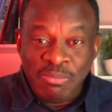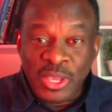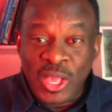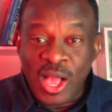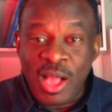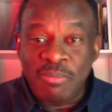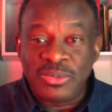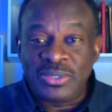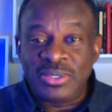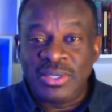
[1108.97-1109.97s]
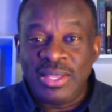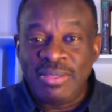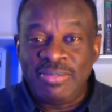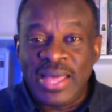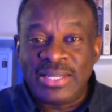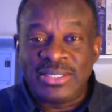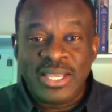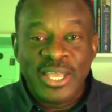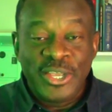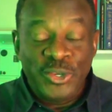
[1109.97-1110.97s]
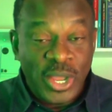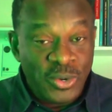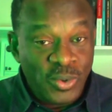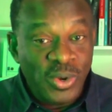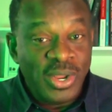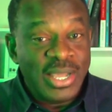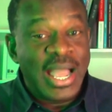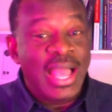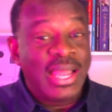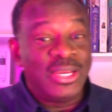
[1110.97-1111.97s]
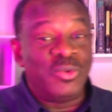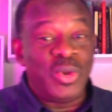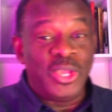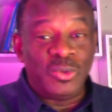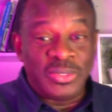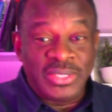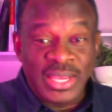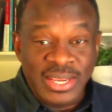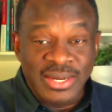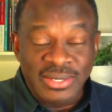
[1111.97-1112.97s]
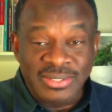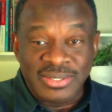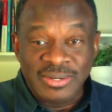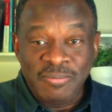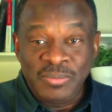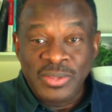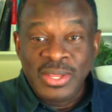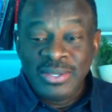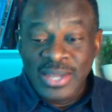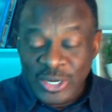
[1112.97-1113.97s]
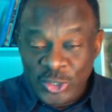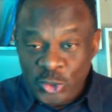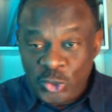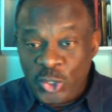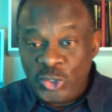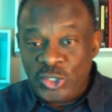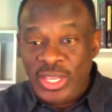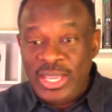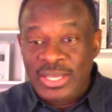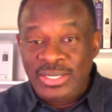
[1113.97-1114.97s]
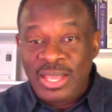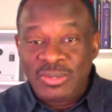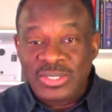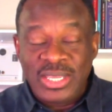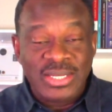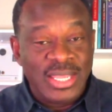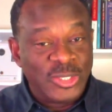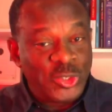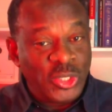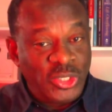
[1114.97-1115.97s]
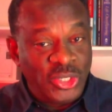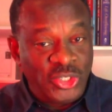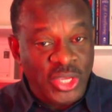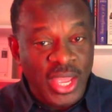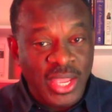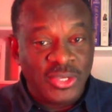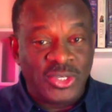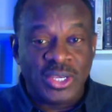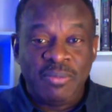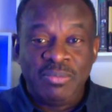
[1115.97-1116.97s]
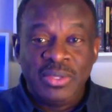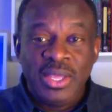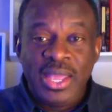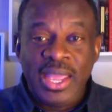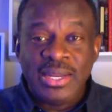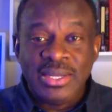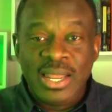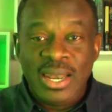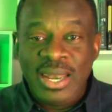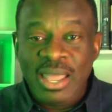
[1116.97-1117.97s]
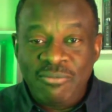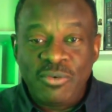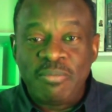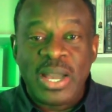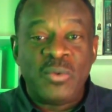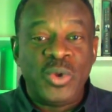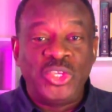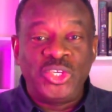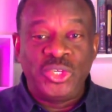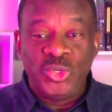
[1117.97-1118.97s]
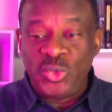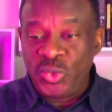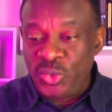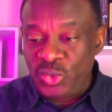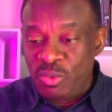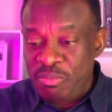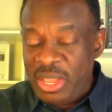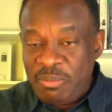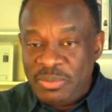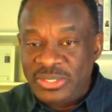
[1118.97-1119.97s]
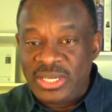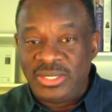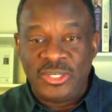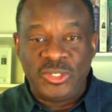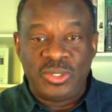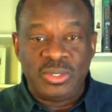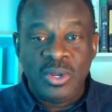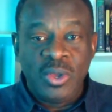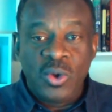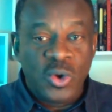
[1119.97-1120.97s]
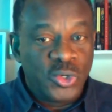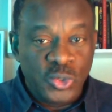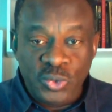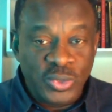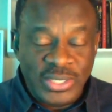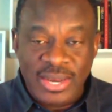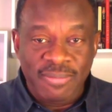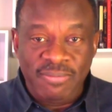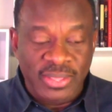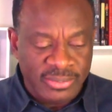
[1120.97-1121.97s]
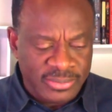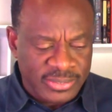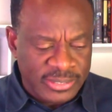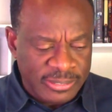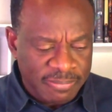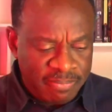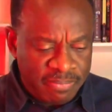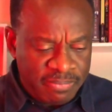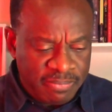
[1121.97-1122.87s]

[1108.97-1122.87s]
it becomes that you are no longer the way you started it. There is such a downscale, there is such a change in the level by which you make presentation or you do certain things.